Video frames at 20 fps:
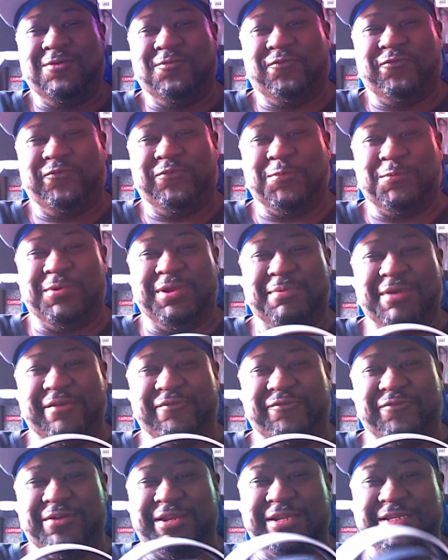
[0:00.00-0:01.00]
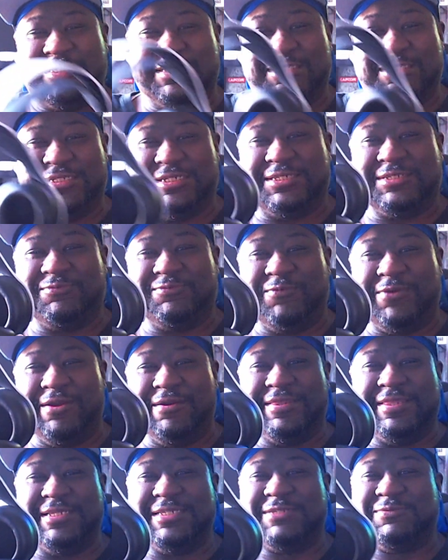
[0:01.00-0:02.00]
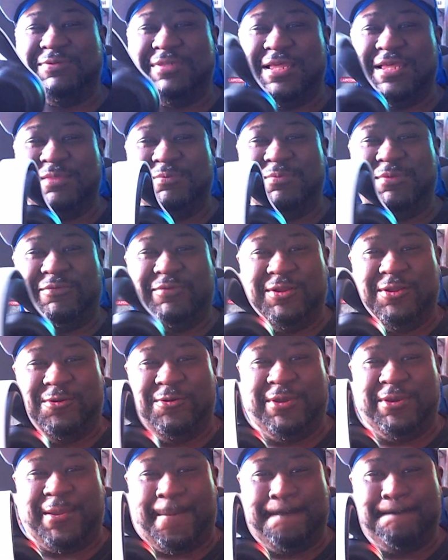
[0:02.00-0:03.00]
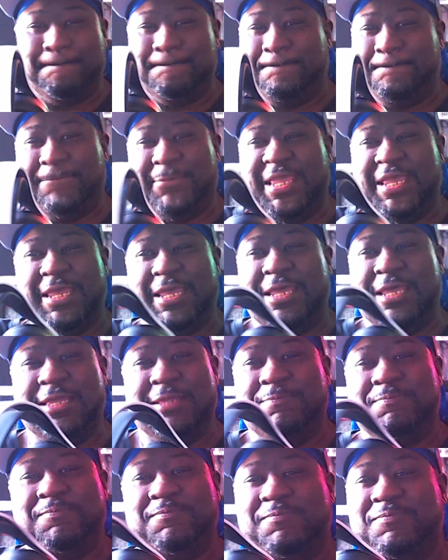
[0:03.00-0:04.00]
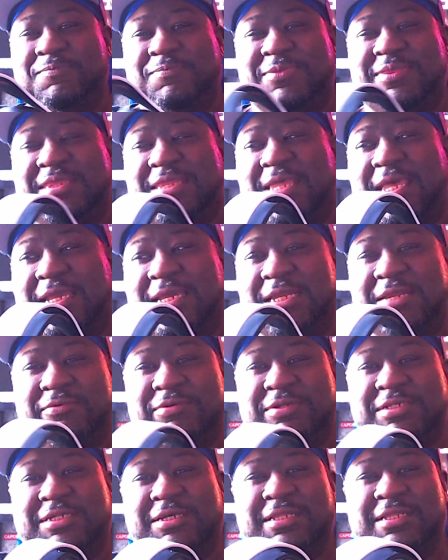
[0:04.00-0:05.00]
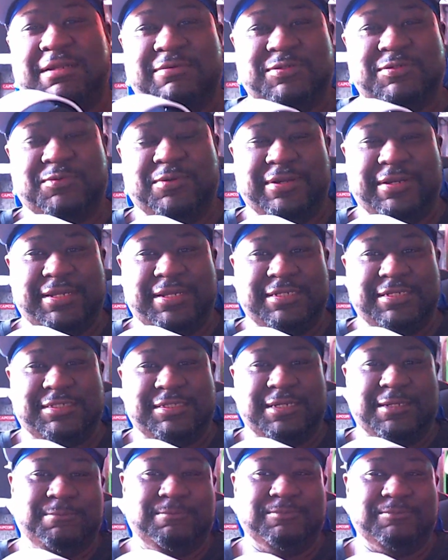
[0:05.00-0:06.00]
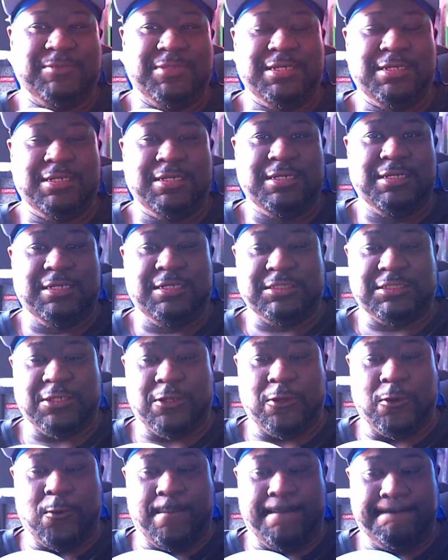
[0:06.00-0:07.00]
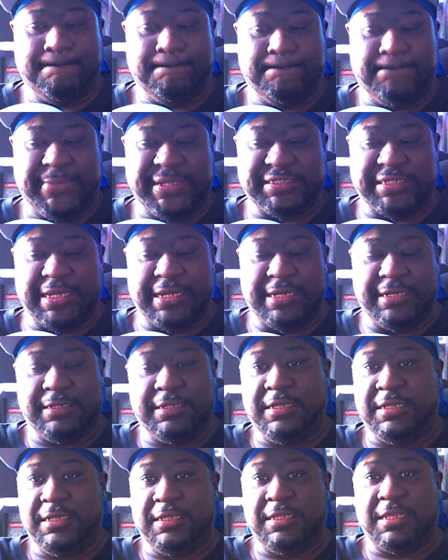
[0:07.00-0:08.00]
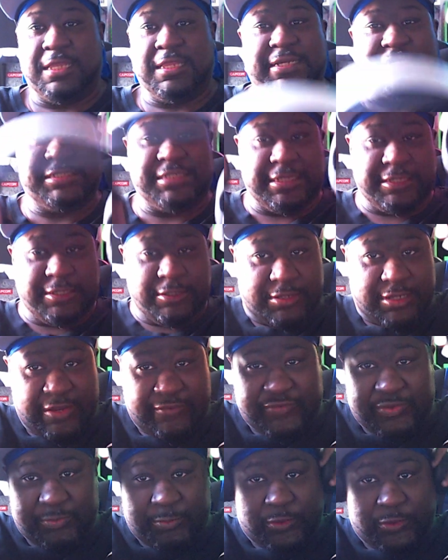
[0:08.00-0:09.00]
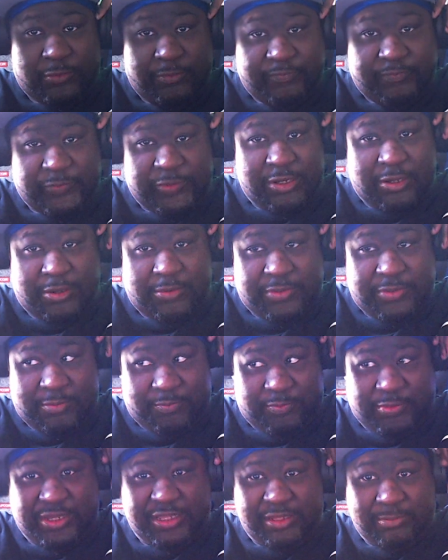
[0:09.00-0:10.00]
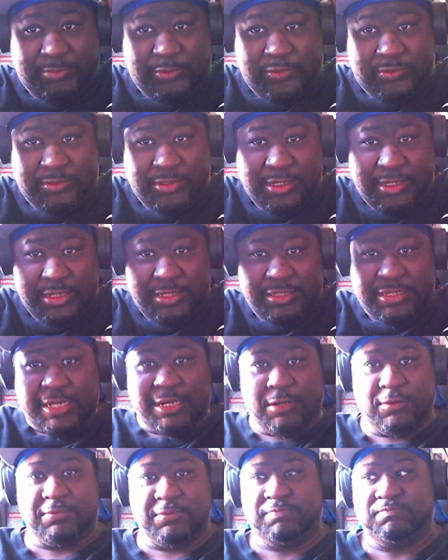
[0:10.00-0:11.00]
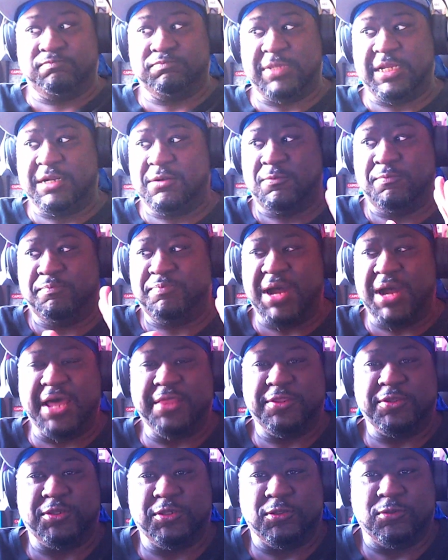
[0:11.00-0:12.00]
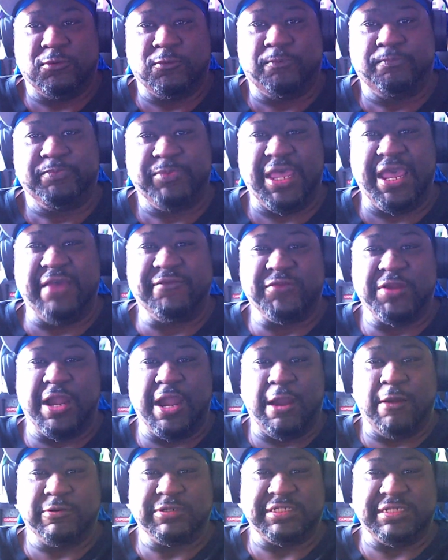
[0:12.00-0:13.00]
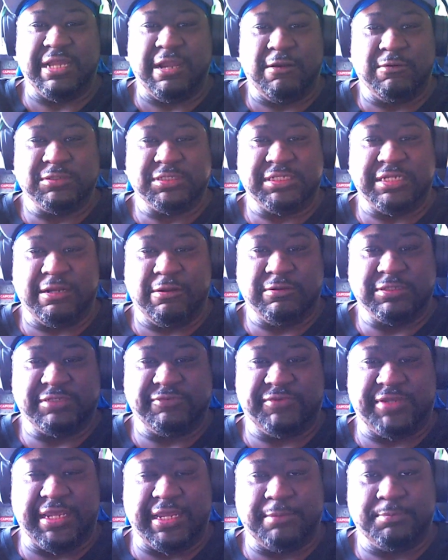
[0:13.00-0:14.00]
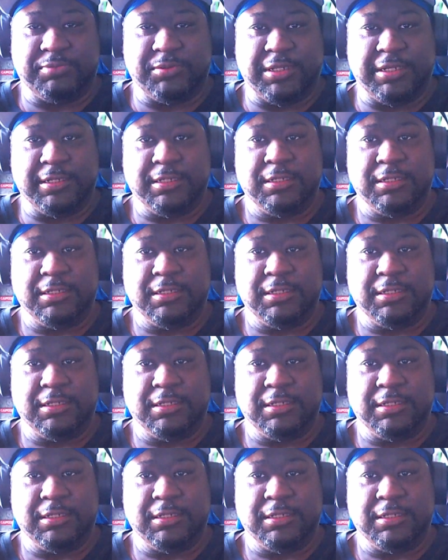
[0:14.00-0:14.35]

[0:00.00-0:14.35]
from one of my friends just wearing this without them even knowing, and they couldn't even tell that I was wearing a headset. So there's that. Like I said, they're comfortable, they're breathable. They don't bother you after hours and hours and hours of gameplay.